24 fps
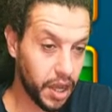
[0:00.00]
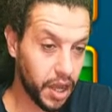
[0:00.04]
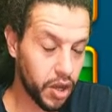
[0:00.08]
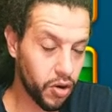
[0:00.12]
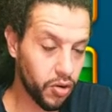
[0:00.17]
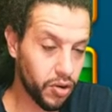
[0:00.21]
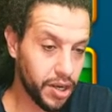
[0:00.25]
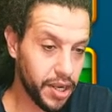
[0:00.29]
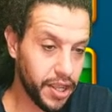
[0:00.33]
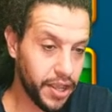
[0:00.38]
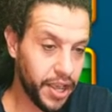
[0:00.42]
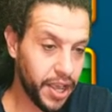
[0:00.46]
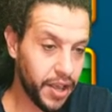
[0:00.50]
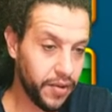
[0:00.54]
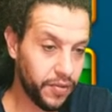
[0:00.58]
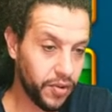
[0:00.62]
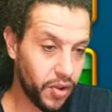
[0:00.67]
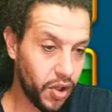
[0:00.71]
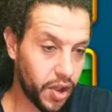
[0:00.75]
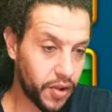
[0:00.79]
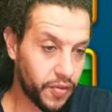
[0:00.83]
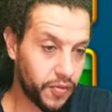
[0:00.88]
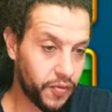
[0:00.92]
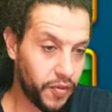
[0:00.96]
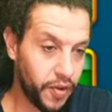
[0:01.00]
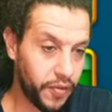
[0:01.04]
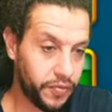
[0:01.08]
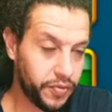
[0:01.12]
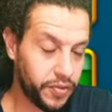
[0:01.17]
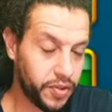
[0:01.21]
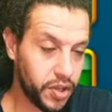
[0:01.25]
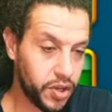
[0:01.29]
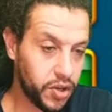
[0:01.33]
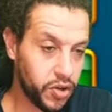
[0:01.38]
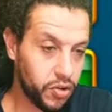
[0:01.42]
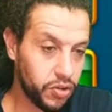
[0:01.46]
I only have like
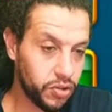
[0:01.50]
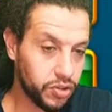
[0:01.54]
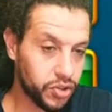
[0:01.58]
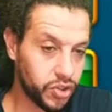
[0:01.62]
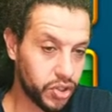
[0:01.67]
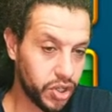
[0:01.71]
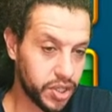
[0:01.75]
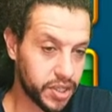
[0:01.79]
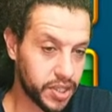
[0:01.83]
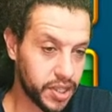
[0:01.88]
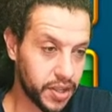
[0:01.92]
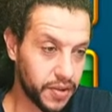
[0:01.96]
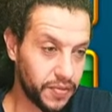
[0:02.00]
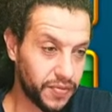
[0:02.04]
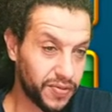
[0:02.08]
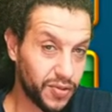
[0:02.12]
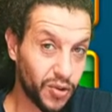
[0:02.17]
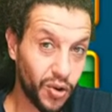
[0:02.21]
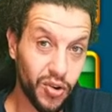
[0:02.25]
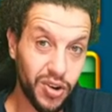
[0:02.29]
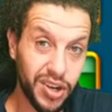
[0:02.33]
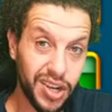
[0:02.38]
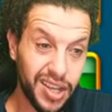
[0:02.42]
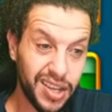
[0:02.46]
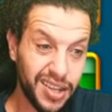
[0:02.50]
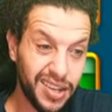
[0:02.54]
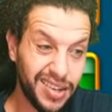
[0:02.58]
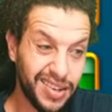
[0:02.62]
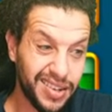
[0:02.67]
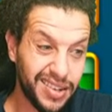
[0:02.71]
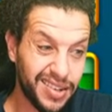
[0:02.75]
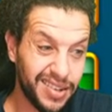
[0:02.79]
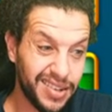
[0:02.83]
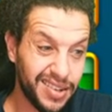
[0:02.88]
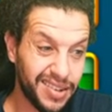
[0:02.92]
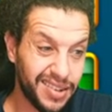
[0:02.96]
50 gold cheese left. Only?
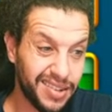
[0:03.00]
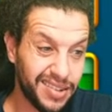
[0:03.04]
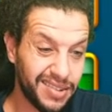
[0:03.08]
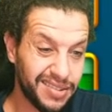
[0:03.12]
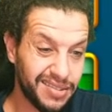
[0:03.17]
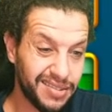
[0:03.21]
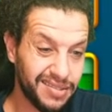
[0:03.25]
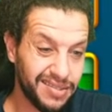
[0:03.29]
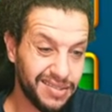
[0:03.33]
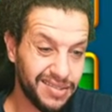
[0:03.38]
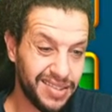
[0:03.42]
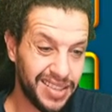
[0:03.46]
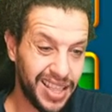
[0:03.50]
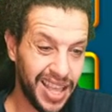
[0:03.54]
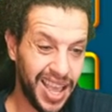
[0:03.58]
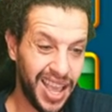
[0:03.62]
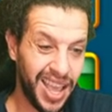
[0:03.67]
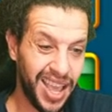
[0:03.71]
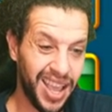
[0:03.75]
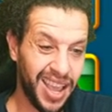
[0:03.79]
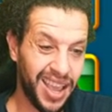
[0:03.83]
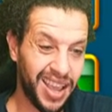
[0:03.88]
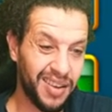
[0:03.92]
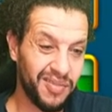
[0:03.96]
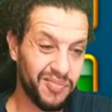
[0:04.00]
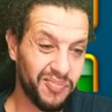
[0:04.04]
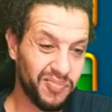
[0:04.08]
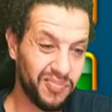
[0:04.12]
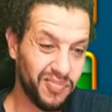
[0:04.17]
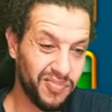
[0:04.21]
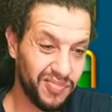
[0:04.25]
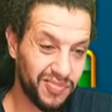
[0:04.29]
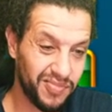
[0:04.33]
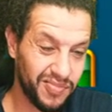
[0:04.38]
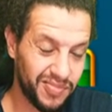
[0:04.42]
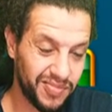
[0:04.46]

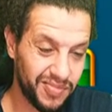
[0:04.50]
Damn.